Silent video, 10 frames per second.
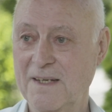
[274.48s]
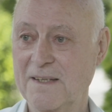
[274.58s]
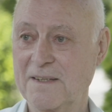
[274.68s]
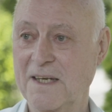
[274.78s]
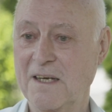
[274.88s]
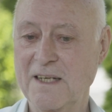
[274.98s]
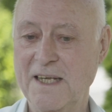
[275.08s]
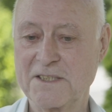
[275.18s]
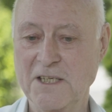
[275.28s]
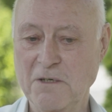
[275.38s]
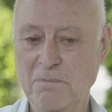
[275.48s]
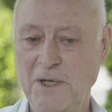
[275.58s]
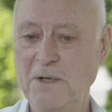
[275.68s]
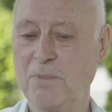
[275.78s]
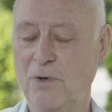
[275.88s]
They are letting
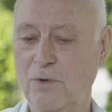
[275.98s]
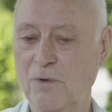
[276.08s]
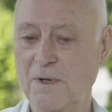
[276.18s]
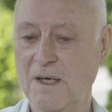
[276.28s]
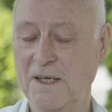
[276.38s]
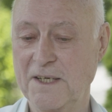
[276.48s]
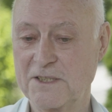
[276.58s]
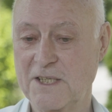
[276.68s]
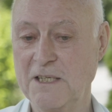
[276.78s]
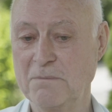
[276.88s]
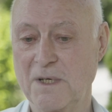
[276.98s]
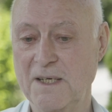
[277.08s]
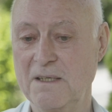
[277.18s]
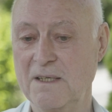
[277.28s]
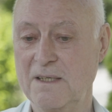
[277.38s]
people, and it's in
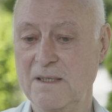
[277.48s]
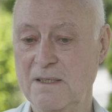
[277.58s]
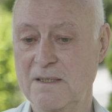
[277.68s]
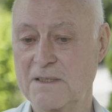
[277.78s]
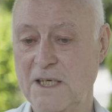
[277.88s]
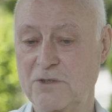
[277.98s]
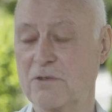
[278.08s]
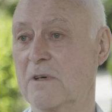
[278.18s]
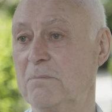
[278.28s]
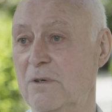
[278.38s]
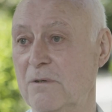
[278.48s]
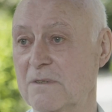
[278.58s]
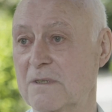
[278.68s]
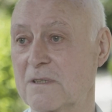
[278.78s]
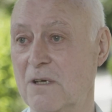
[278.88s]
my Tetra
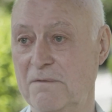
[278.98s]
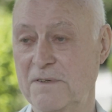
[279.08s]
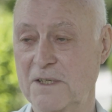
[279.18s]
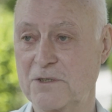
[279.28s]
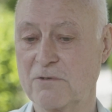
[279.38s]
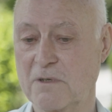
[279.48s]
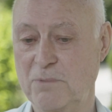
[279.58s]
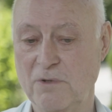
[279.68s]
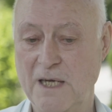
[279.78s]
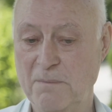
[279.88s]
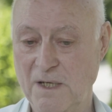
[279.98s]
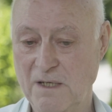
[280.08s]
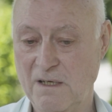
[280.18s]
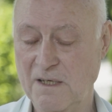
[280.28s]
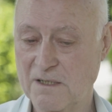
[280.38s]
report, confidential report, and my
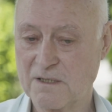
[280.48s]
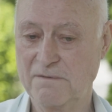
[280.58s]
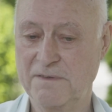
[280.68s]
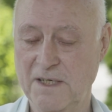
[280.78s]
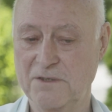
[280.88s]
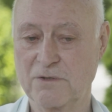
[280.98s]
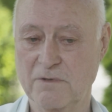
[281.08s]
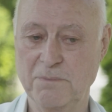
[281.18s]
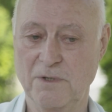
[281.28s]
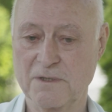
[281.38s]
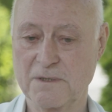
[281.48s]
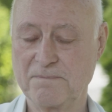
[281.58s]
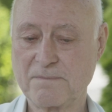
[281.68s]
higher confidential report,